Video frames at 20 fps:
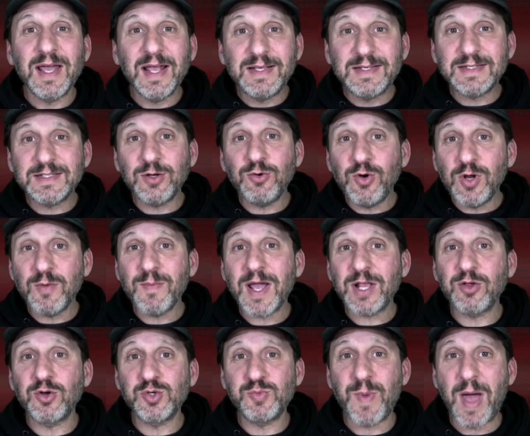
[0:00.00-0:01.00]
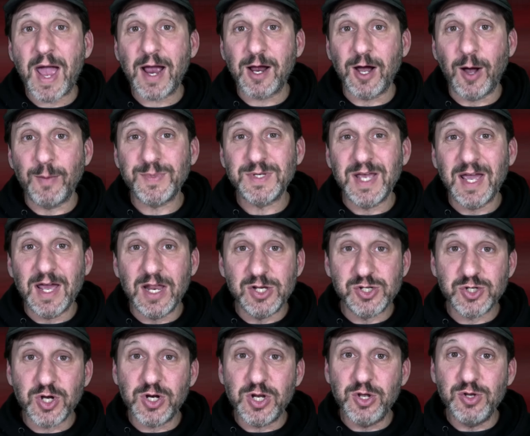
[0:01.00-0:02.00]
it's still going to make those backups and
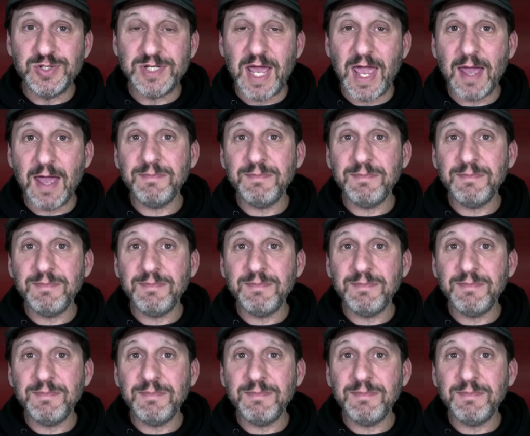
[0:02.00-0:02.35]
it's going to use